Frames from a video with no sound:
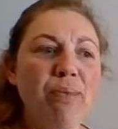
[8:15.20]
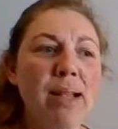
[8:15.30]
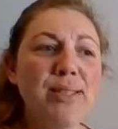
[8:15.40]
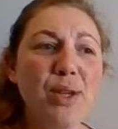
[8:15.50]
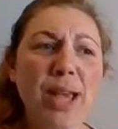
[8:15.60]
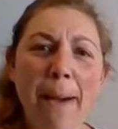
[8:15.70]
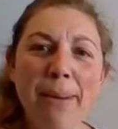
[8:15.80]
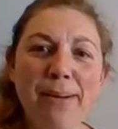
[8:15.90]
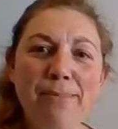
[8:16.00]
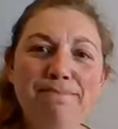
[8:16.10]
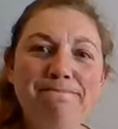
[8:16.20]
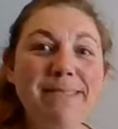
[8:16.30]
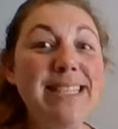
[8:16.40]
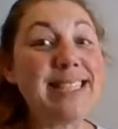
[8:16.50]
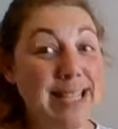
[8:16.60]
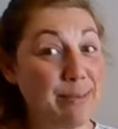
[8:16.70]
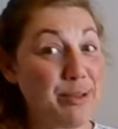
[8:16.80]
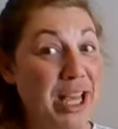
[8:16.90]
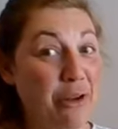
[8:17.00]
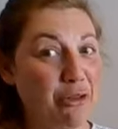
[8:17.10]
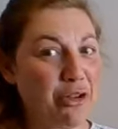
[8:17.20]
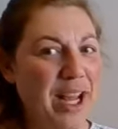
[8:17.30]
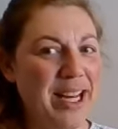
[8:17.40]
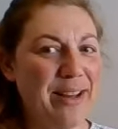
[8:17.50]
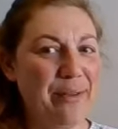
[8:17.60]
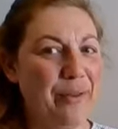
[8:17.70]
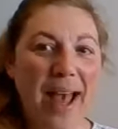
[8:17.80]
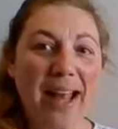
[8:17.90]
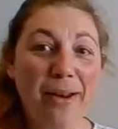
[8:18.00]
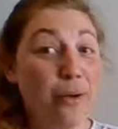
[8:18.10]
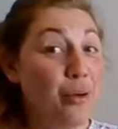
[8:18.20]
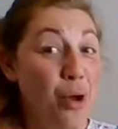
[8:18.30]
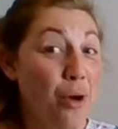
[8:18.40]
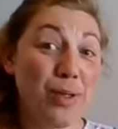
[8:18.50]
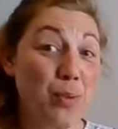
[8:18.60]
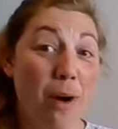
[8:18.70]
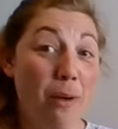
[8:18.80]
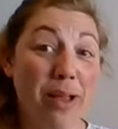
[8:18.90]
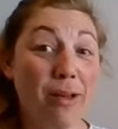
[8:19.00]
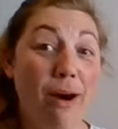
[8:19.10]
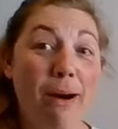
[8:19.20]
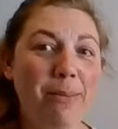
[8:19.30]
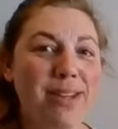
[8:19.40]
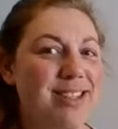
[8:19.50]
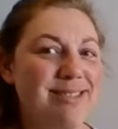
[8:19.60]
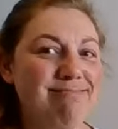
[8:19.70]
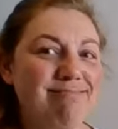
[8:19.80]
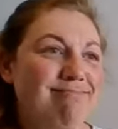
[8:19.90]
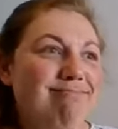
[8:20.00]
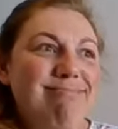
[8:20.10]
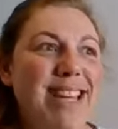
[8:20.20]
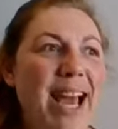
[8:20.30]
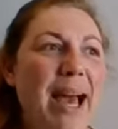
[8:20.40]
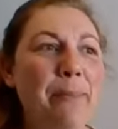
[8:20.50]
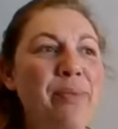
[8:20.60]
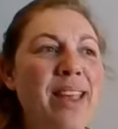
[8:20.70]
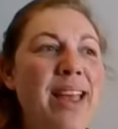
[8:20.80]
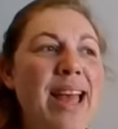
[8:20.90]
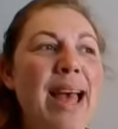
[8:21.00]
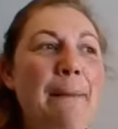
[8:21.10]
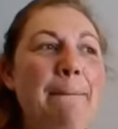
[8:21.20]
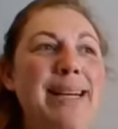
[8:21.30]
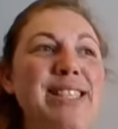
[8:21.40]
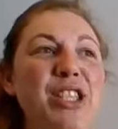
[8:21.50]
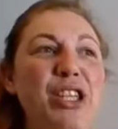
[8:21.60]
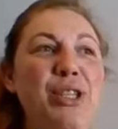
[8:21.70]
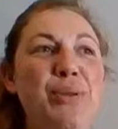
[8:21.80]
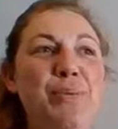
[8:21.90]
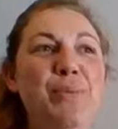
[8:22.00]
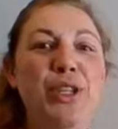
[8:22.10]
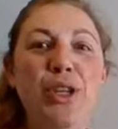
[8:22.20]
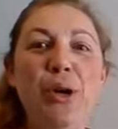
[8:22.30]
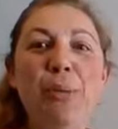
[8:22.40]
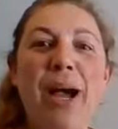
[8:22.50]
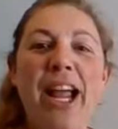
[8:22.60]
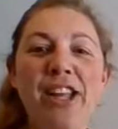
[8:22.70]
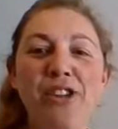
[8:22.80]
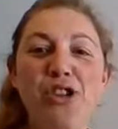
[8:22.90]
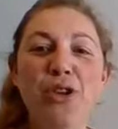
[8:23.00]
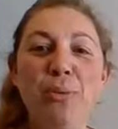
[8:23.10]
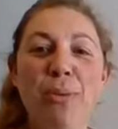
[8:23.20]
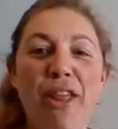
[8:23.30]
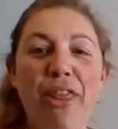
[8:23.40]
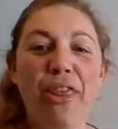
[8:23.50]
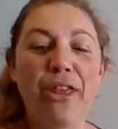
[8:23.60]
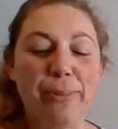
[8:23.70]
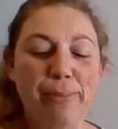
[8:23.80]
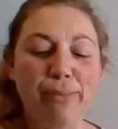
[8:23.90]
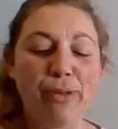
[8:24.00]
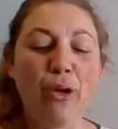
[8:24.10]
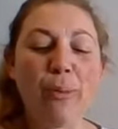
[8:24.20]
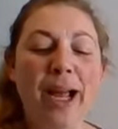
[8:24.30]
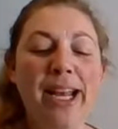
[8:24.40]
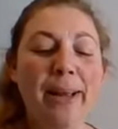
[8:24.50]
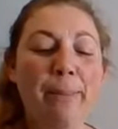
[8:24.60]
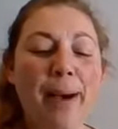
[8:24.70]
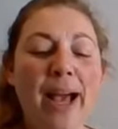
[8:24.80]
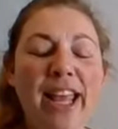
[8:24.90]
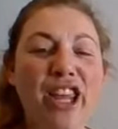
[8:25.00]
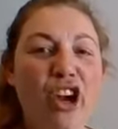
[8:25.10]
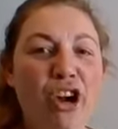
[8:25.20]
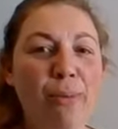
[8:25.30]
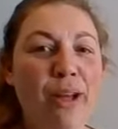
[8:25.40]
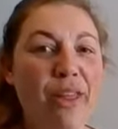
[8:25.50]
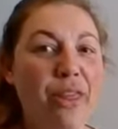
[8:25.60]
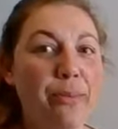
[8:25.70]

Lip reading: yeah, but it's time to get creative, and who knows what will come. And yeah, mind you, the no buying June month, no buying yarn month,